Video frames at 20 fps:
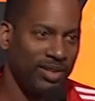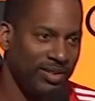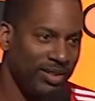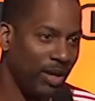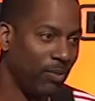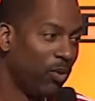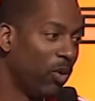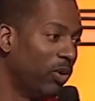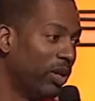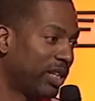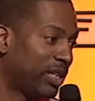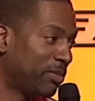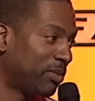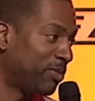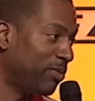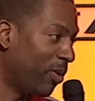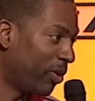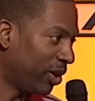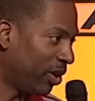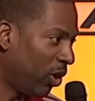That won't let them
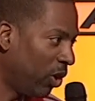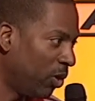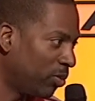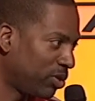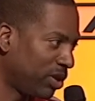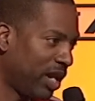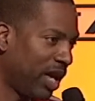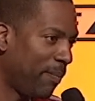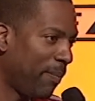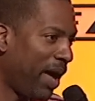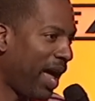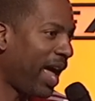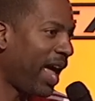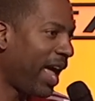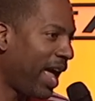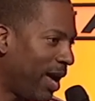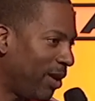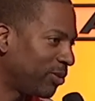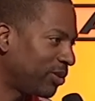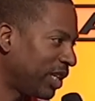smoke at home. So now my
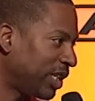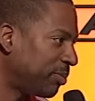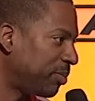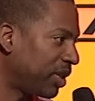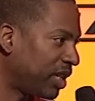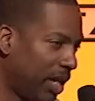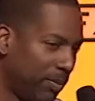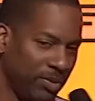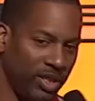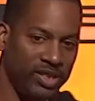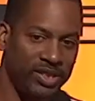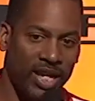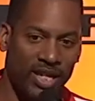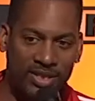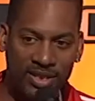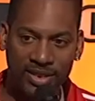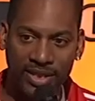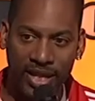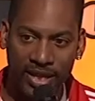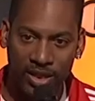house has become the
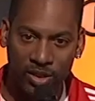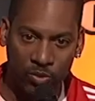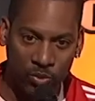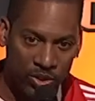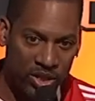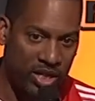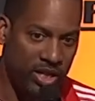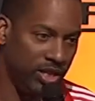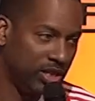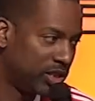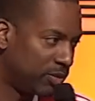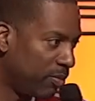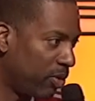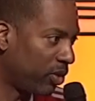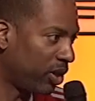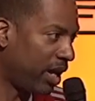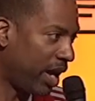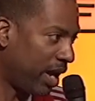designated weed smoking